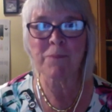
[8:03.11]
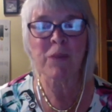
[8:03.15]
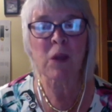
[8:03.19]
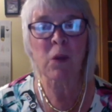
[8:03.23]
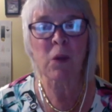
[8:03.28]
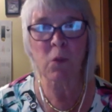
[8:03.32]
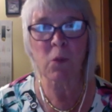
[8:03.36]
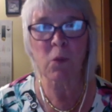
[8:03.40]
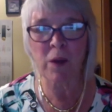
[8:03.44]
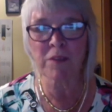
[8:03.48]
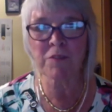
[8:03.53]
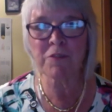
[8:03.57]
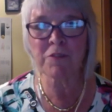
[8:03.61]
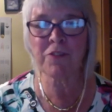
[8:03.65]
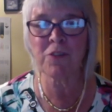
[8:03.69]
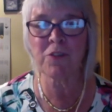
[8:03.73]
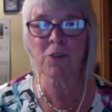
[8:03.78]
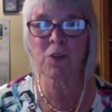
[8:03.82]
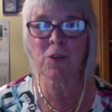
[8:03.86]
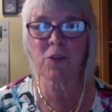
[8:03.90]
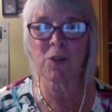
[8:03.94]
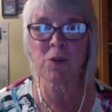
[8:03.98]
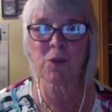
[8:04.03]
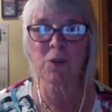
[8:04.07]
One
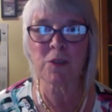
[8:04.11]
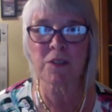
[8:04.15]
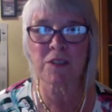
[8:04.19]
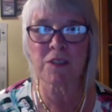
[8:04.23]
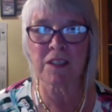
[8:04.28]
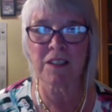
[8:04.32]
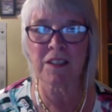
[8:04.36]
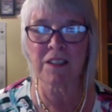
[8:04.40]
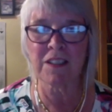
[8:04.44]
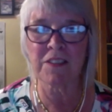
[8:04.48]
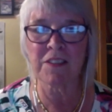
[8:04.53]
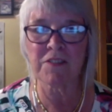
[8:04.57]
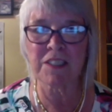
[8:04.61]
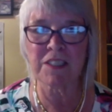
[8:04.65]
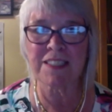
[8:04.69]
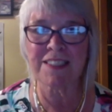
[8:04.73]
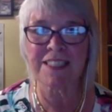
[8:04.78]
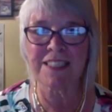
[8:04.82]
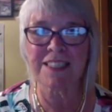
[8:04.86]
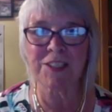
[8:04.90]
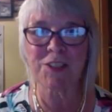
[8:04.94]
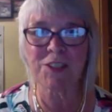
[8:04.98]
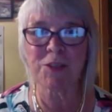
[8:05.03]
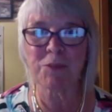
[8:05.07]
called Circle of
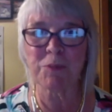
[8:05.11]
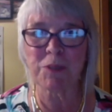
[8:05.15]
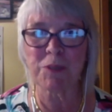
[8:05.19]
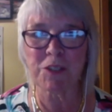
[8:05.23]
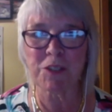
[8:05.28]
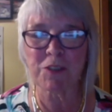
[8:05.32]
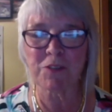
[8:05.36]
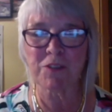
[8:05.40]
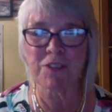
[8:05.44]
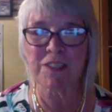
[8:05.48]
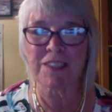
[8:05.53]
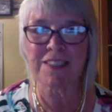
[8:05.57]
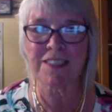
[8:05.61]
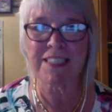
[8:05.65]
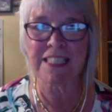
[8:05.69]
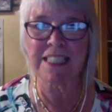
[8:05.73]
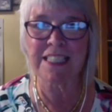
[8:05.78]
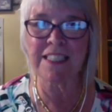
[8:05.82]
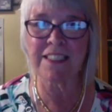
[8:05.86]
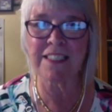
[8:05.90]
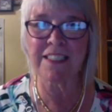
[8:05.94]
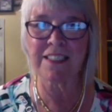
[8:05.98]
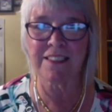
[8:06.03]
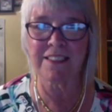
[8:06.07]
Distinction, which is for
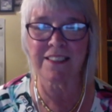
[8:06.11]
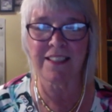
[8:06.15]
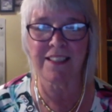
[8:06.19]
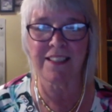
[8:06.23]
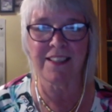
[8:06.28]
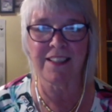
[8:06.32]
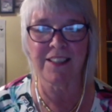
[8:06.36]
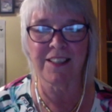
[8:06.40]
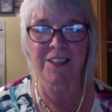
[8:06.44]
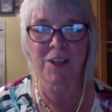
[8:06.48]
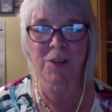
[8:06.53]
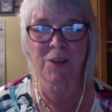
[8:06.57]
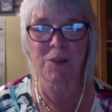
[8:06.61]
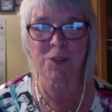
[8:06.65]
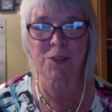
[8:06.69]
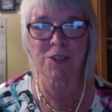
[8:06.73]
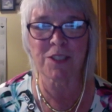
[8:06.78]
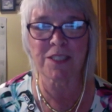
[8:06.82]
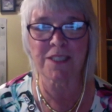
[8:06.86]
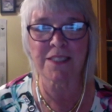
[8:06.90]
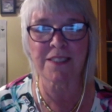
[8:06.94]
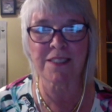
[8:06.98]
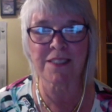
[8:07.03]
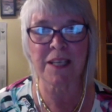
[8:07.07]
senior
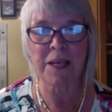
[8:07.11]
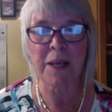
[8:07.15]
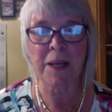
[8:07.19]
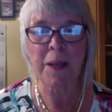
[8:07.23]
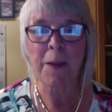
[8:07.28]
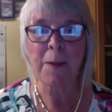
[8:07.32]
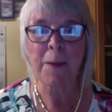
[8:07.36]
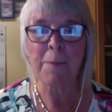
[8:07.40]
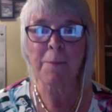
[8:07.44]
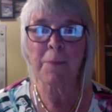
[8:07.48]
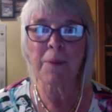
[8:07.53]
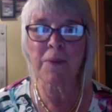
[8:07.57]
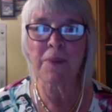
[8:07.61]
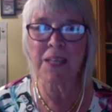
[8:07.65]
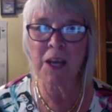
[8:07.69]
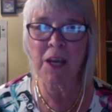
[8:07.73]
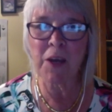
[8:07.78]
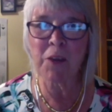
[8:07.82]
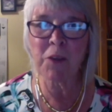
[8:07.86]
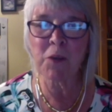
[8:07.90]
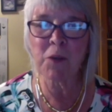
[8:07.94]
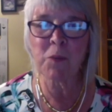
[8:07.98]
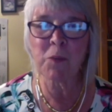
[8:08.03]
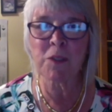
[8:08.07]
coaches, but the
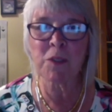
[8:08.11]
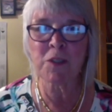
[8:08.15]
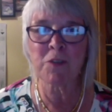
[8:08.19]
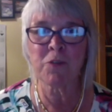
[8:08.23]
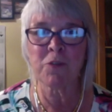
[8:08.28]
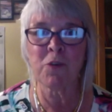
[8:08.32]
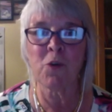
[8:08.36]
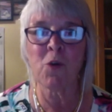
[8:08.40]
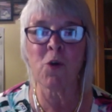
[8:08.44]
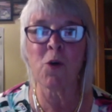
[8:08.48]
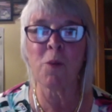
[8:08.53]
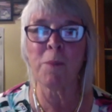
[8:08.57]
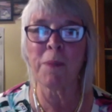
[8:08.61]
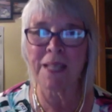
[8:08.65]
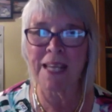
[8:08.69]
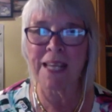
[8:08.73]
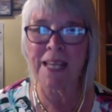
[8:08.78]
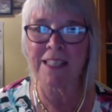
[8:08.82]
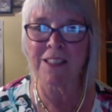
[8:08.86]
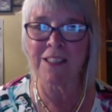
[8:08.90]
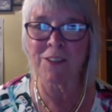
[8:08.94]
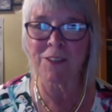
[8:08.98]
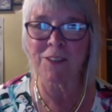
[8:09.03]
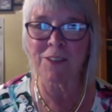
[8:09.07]
other was for
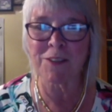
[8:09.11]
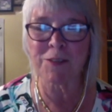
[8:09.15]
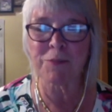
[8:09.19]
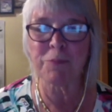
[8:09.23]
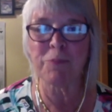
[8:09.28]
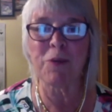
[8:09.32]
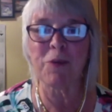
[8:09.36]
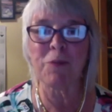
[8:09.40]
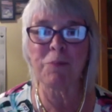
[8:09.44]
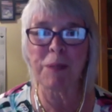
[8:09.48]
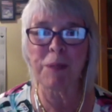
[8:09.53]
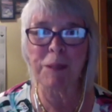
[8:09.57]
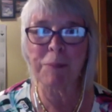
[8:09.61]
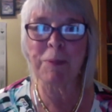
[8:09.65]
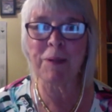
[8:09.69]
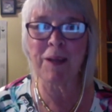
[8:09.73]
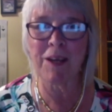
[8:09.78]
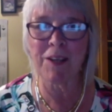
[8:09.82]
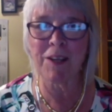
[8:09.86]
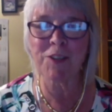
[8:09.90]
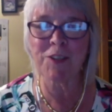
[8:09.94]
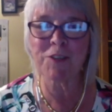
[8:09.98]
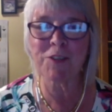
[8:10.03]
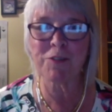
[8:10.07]
millennials, for people
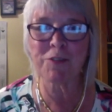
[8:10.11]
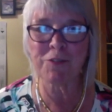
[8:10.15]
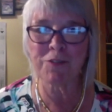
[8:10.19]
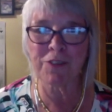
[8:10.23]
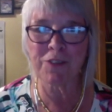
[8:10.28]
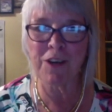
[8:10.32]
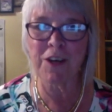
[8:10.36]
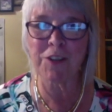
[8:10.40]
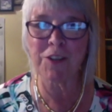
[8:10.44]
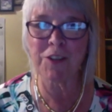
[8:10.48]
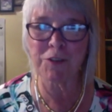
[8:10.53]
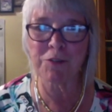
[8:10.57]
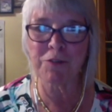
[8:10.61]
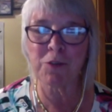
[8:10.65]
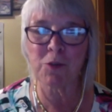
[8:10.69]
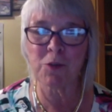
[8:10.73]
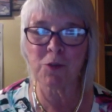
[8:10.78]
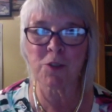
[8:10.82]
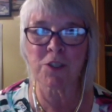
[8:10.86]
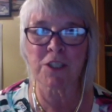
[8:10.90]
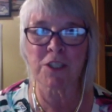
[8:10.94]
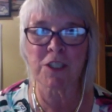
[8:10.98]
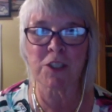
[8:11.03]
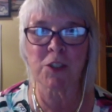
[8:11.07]
under
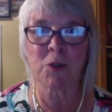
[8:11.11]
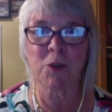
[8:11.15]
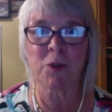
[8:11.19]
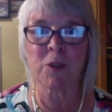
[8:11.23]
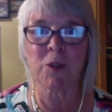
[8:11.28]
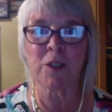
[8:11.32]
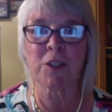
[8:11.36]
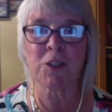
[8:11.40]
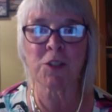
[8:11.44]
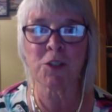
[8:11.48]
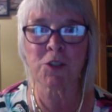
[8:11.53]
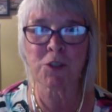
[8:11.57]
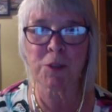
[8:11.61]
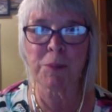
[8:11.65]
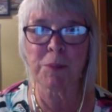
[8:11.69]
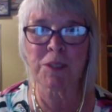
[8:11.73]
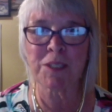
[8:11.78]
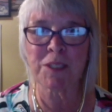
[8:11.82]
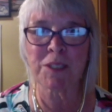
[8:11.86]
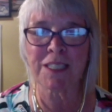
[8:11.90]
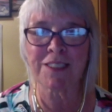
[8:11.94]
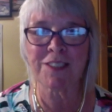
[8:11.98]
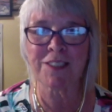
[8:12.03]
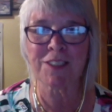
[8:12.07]
40 who are
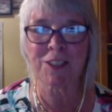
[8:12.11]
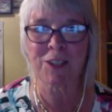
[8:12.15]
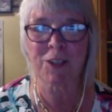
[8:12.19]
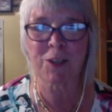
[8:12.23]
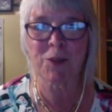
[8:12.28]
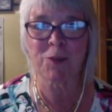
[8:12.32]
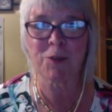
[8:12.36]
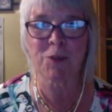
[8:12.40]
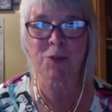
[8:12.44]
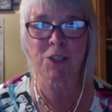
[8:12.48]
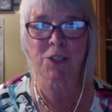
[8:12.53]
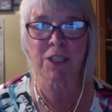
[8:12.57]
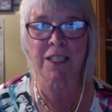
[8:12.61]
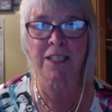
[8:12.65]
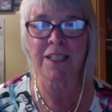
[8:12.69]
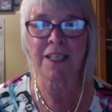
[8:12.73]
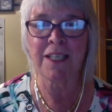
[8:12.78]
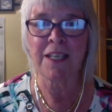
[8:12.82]
contributing to coaching.